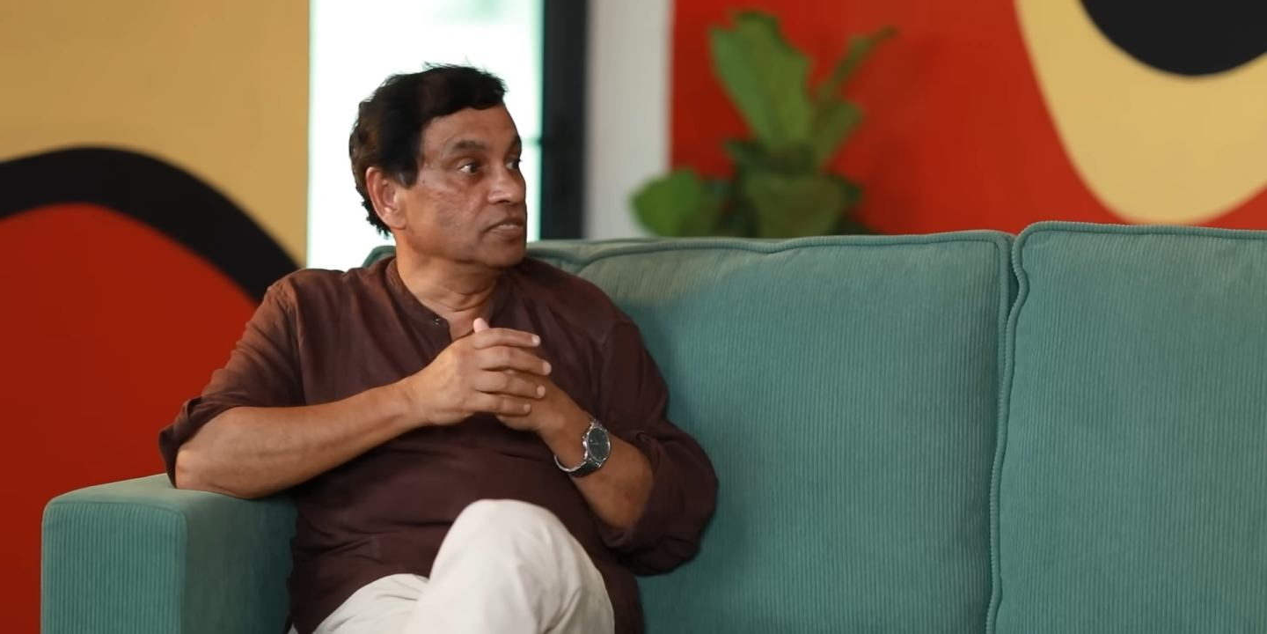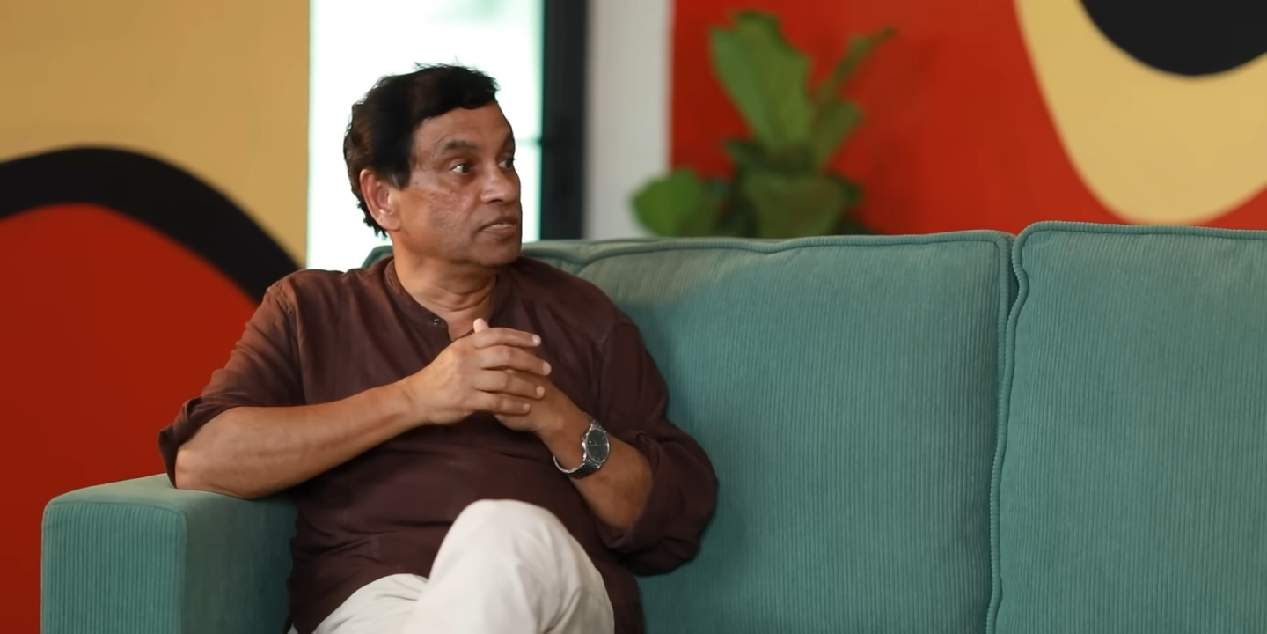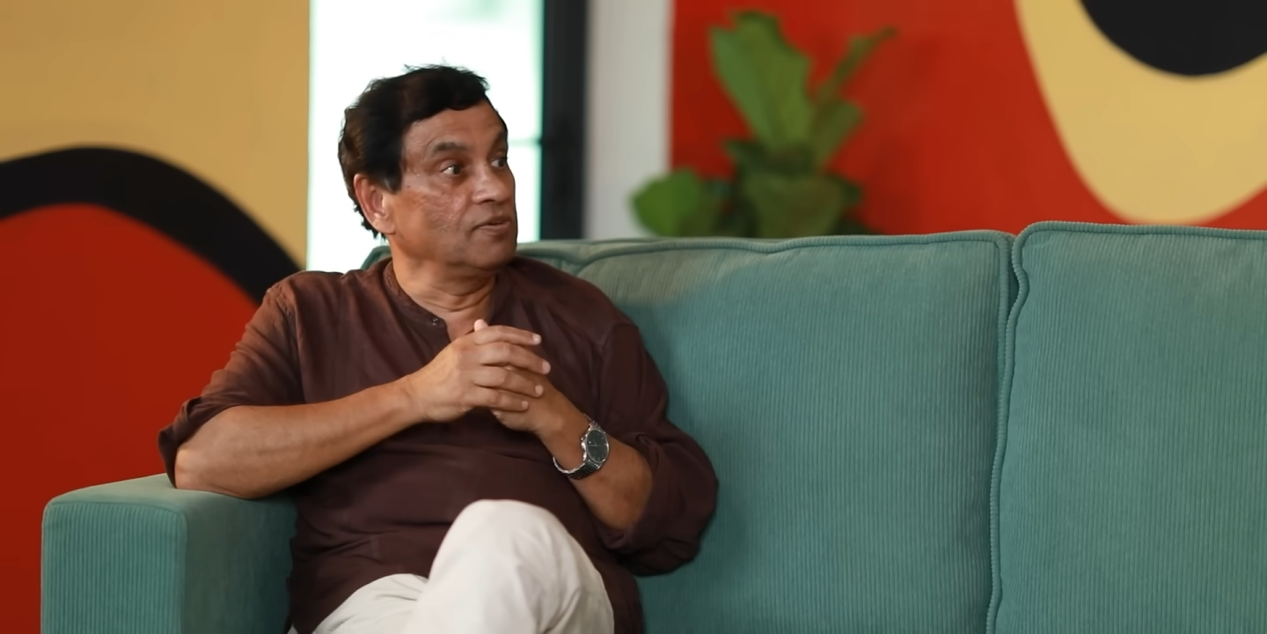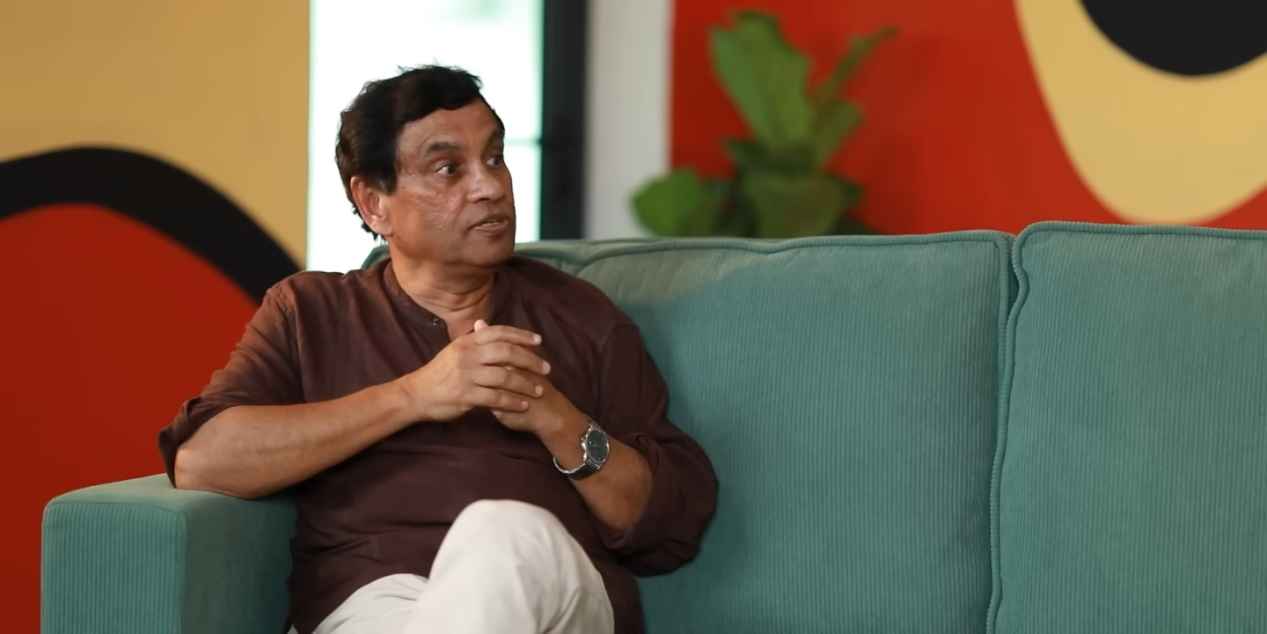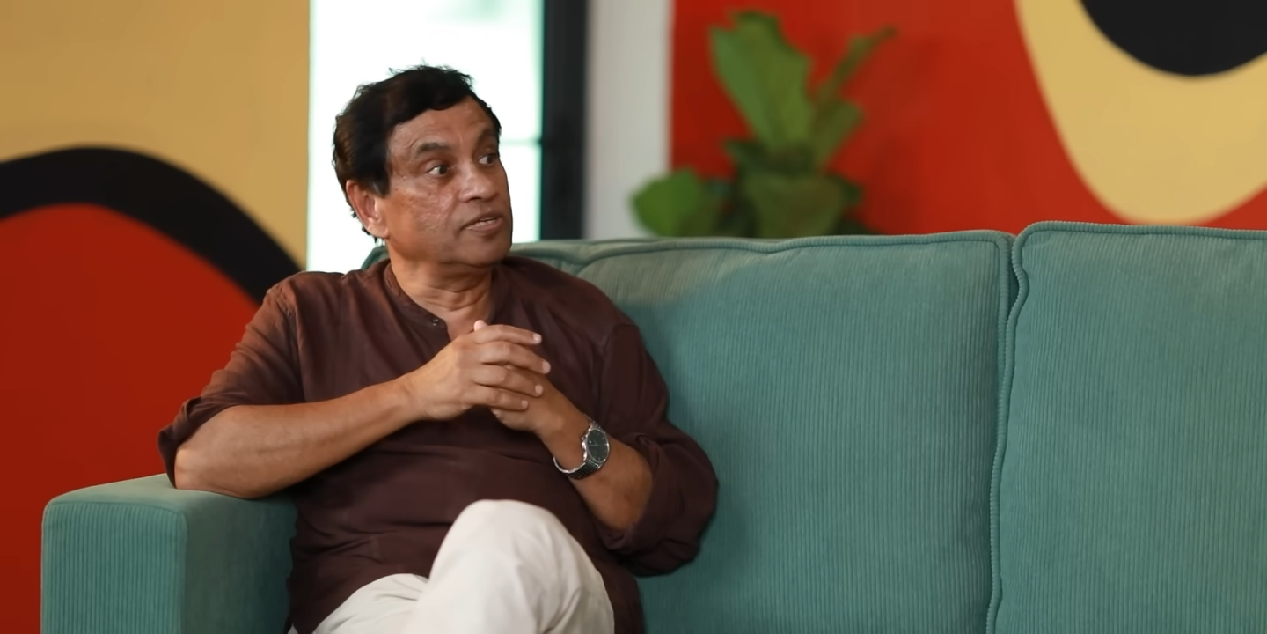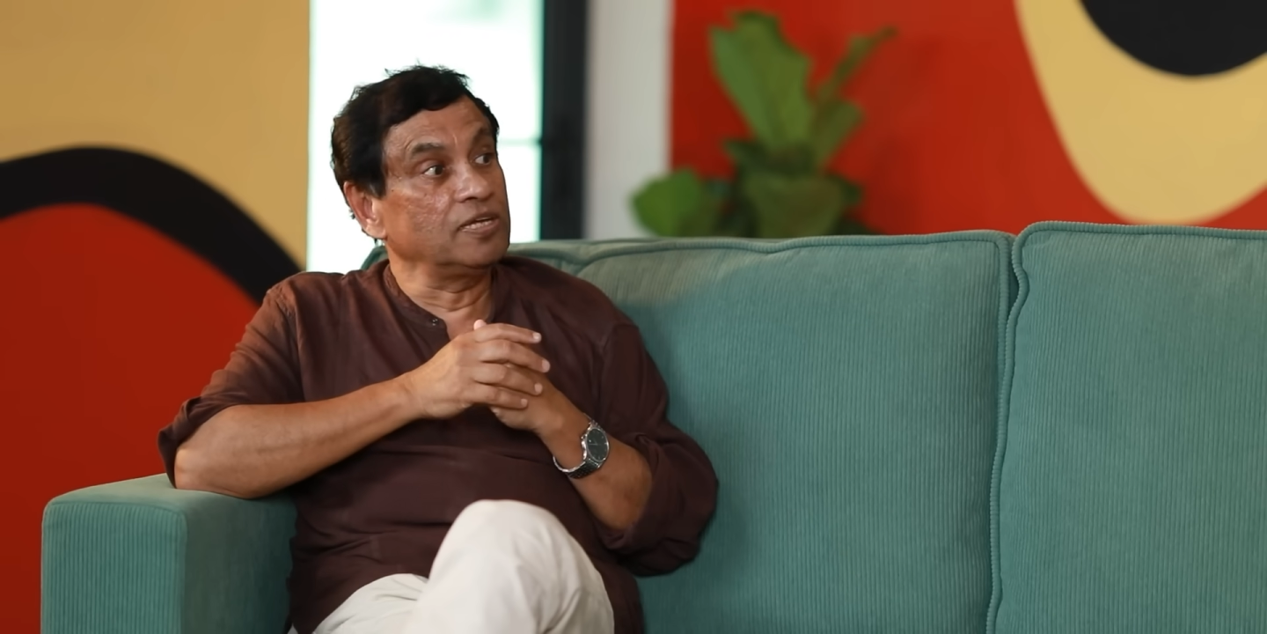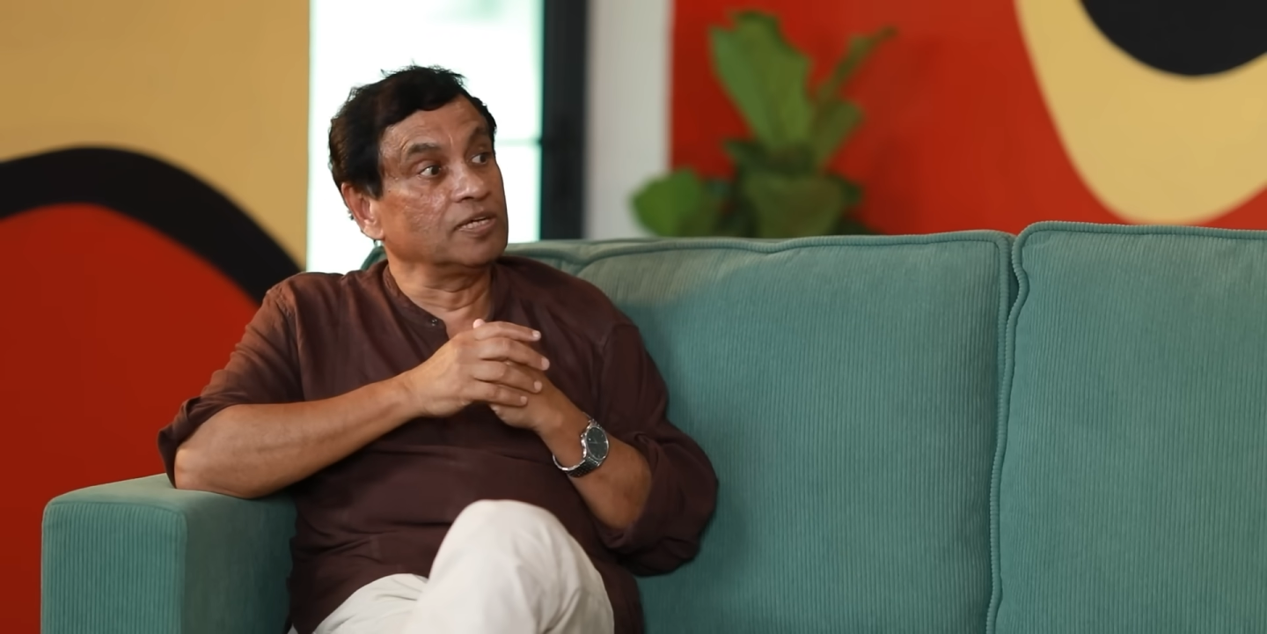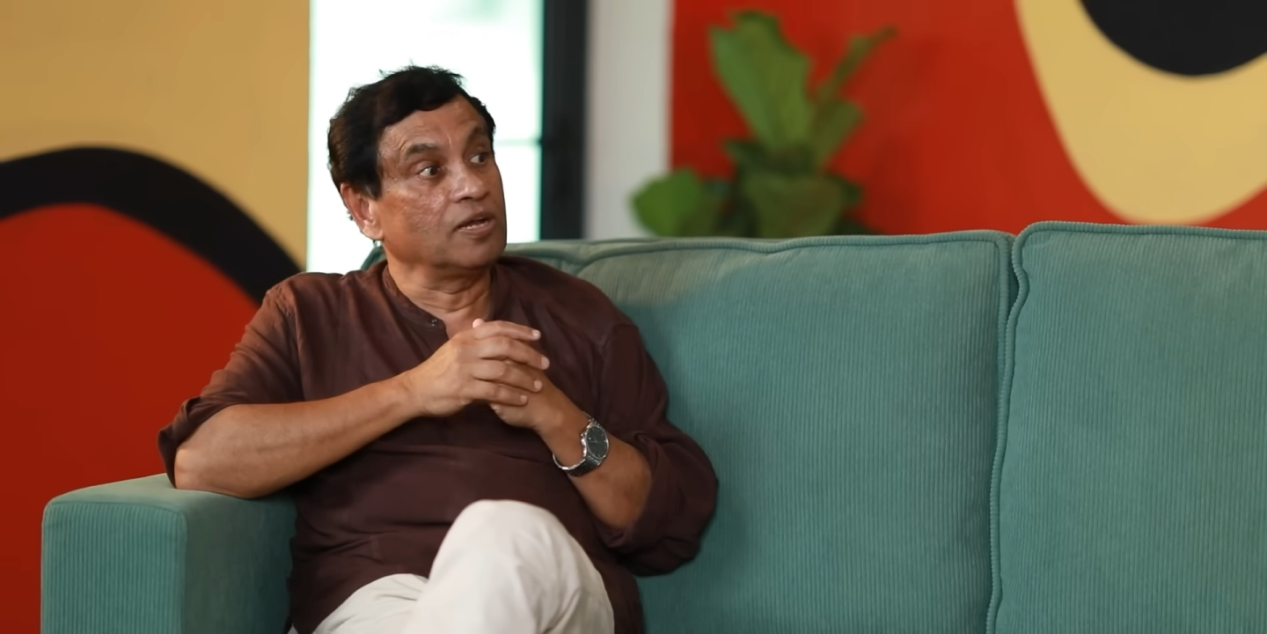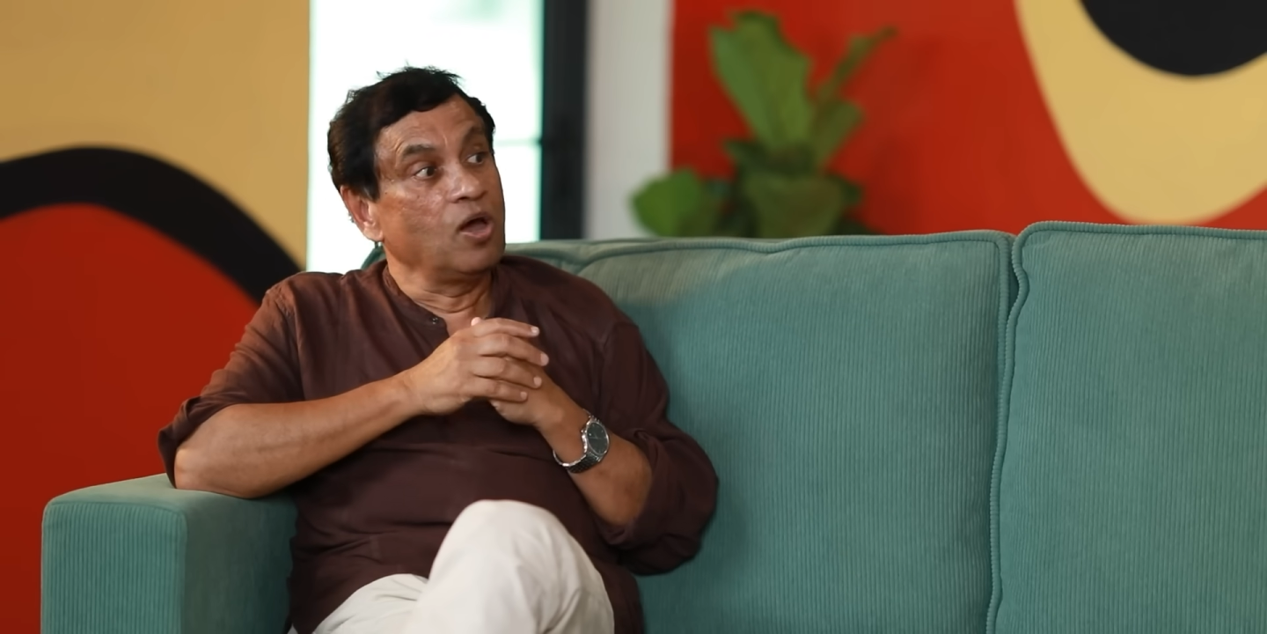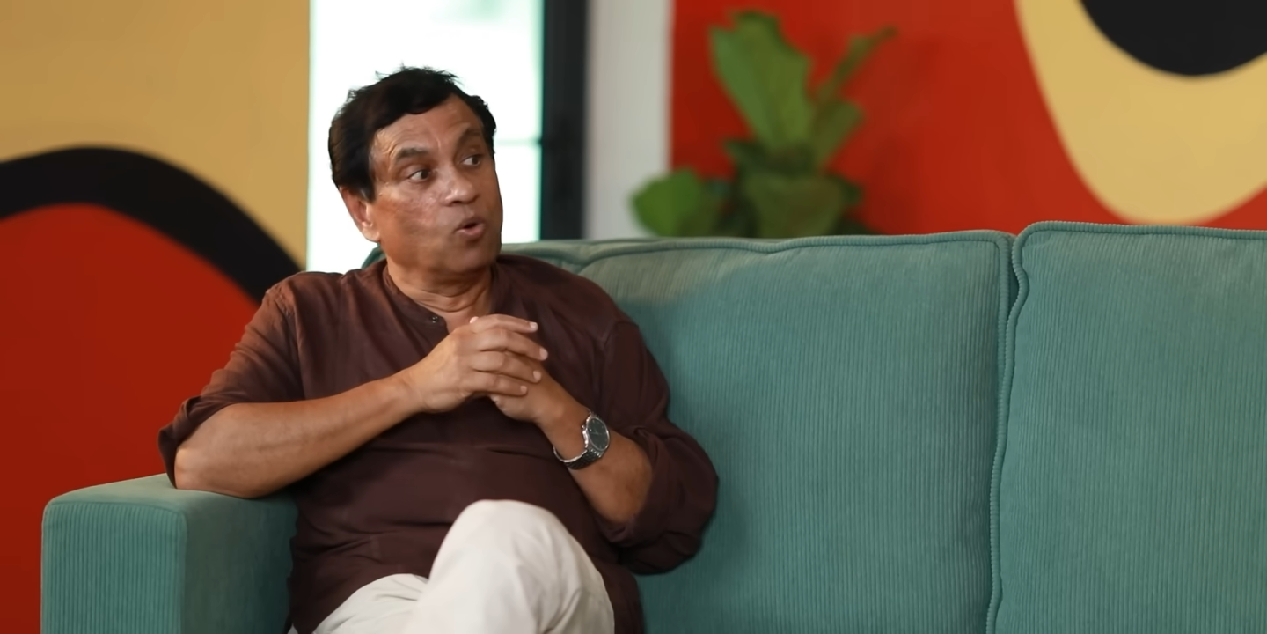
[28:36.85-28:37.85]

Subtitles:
civilization.